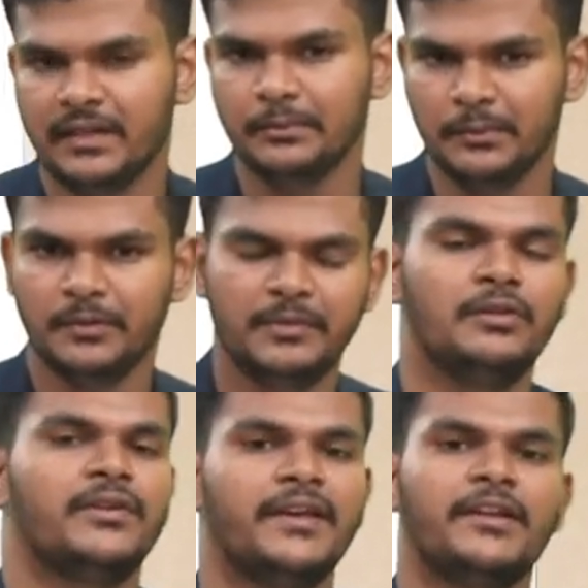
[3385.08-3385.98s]
that we will be
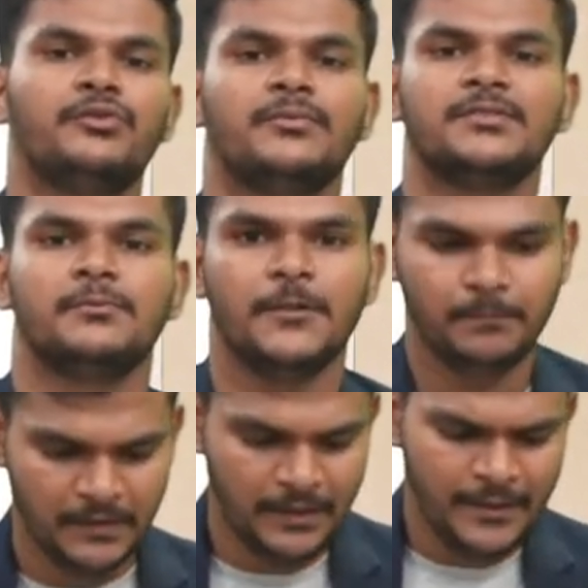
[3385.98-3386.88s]
looking into as well.
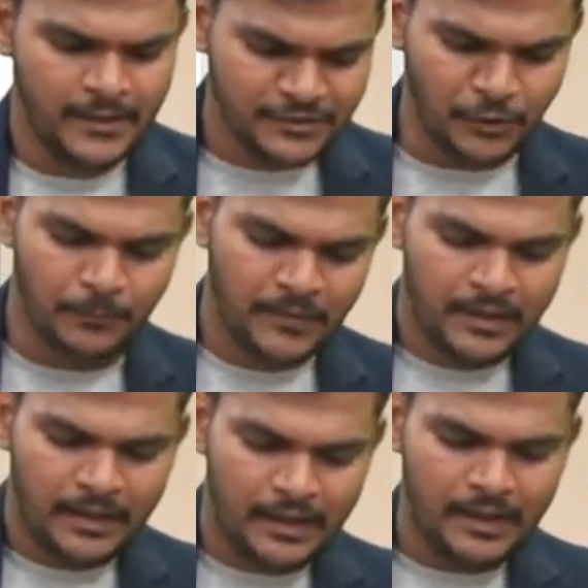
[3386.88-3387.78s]
So
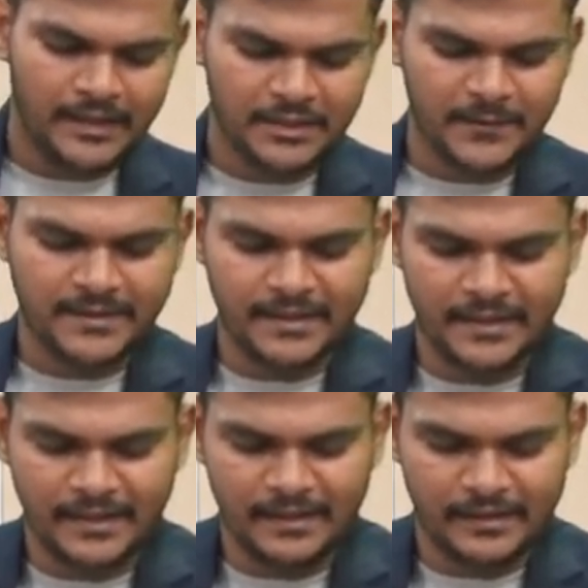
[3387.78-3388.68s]
that's
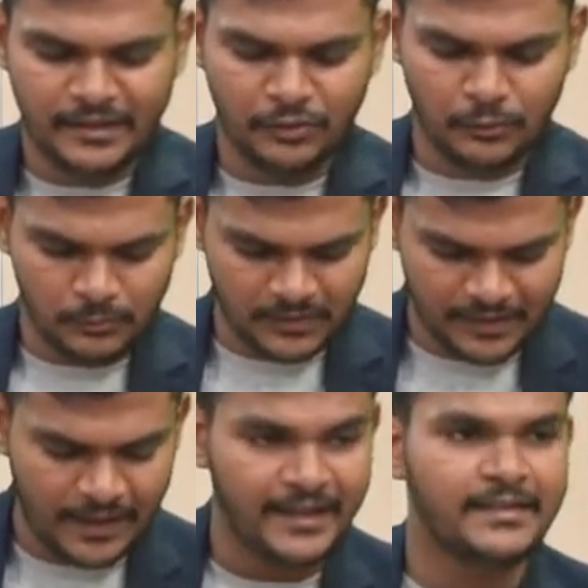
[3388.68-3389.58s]
basically, you know,
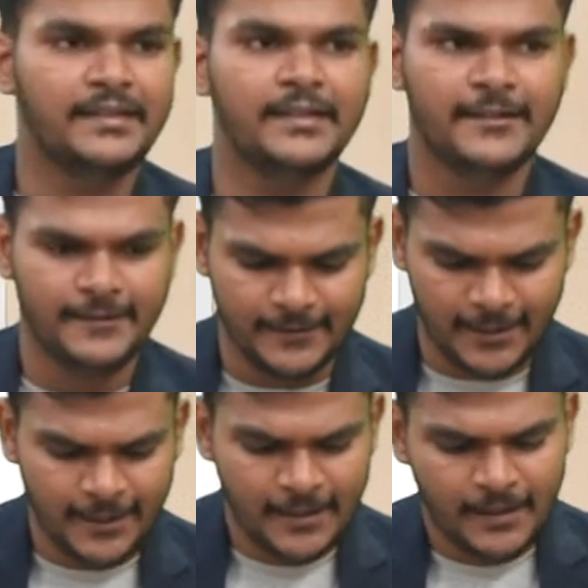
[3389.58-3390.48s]
the idea
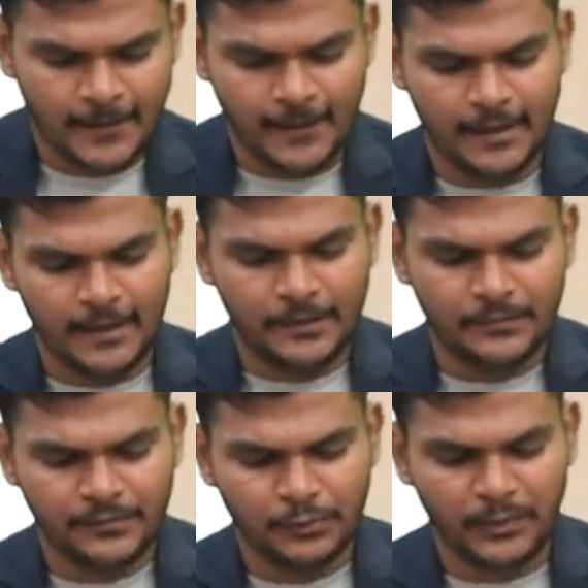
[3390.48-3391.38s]
here.
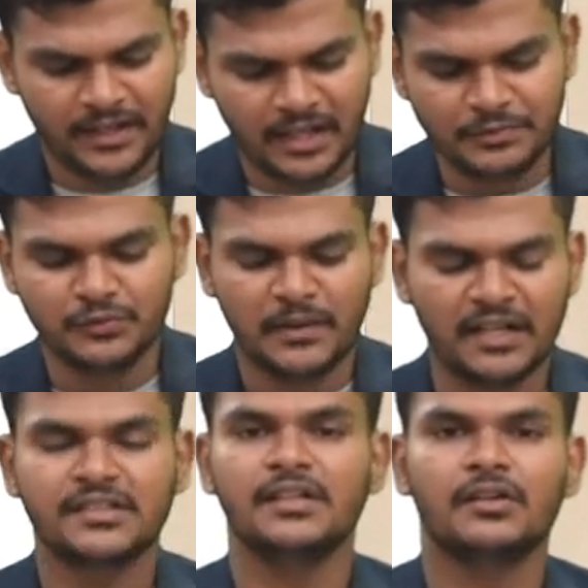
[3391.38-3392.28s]
So when it comes to
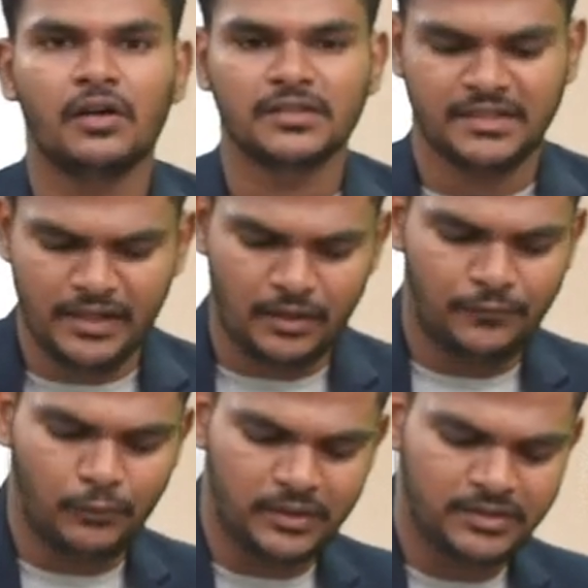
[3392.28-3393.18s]
marginal costing, our
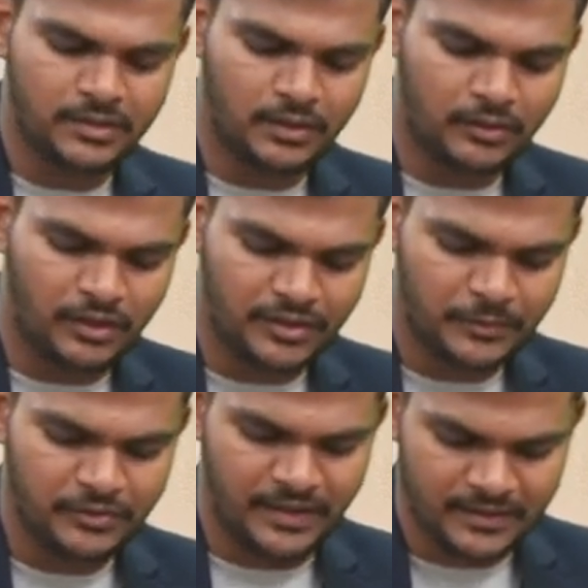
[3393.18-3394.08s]
focus is on
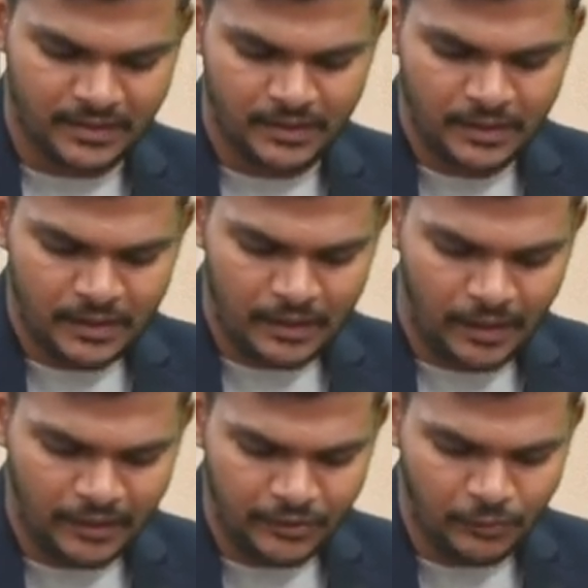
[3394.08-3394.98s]
contribution, as in,
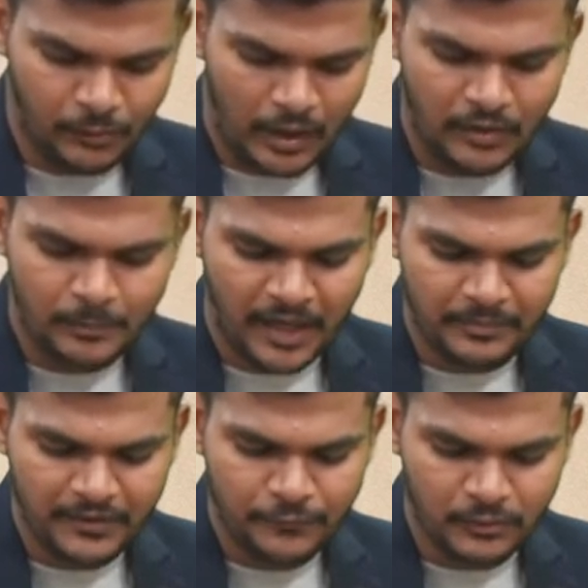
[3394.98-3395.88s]
you know, our
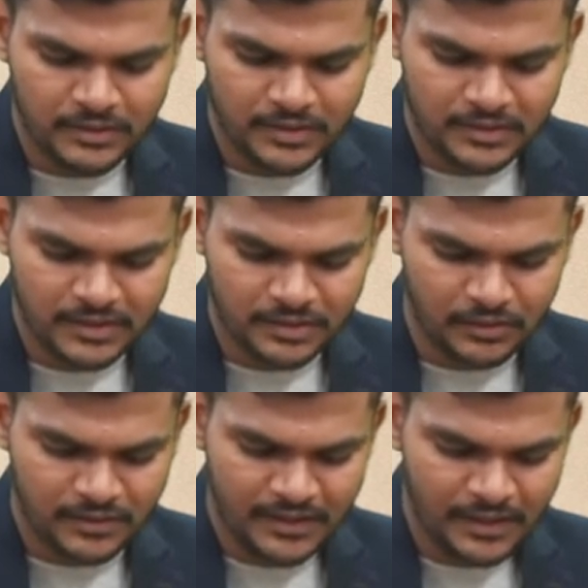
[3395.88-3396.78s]
primary focus is just
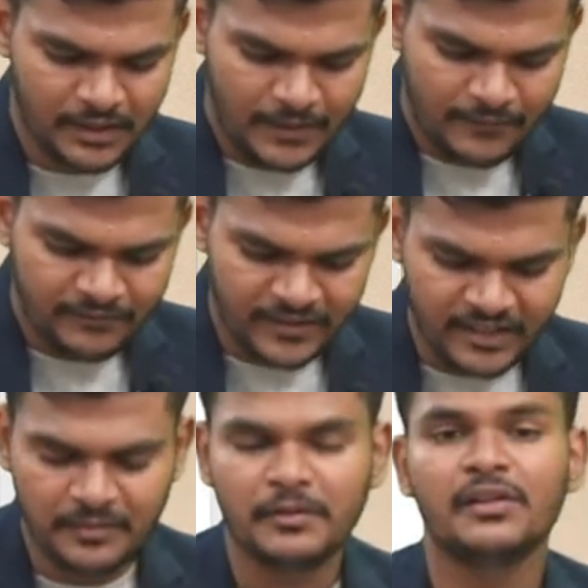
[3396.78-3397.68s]
on the
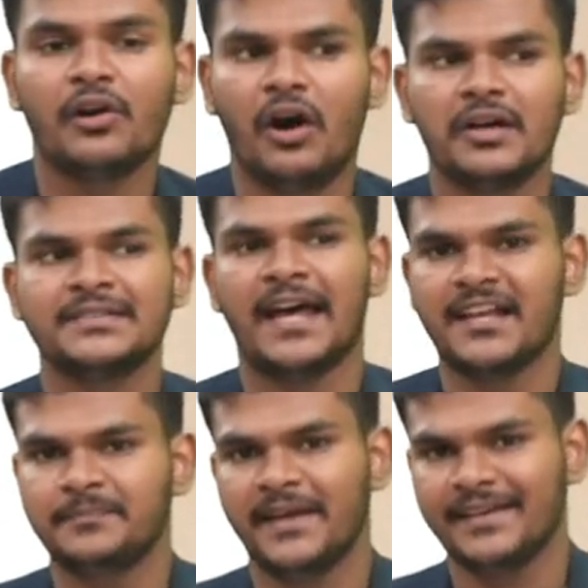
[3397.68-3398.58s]
variable cost
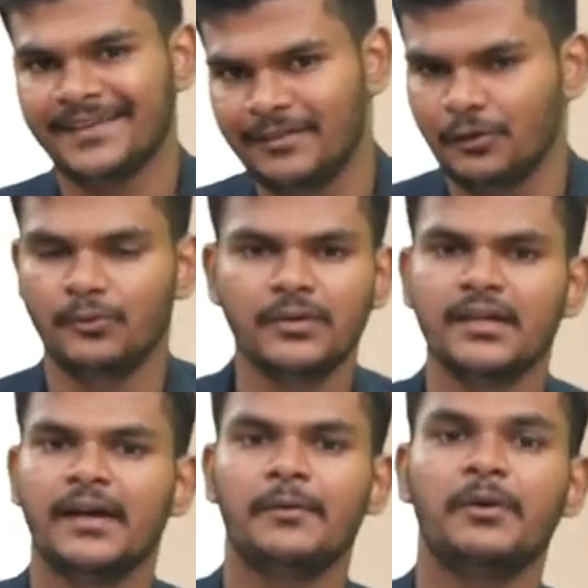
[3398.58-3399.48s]
aspect alone.
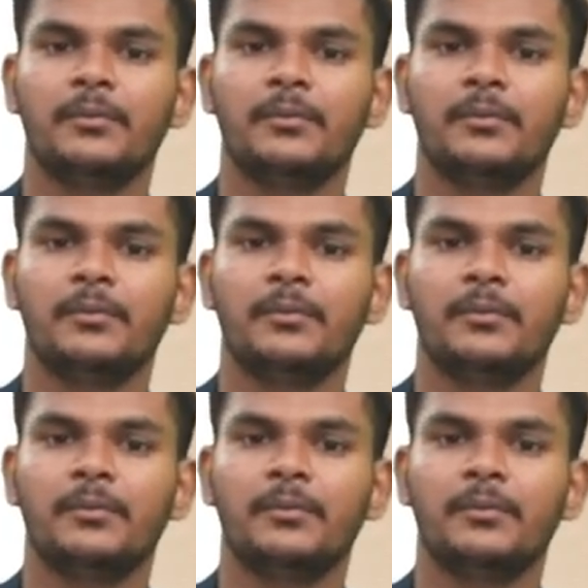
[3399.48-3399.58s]
We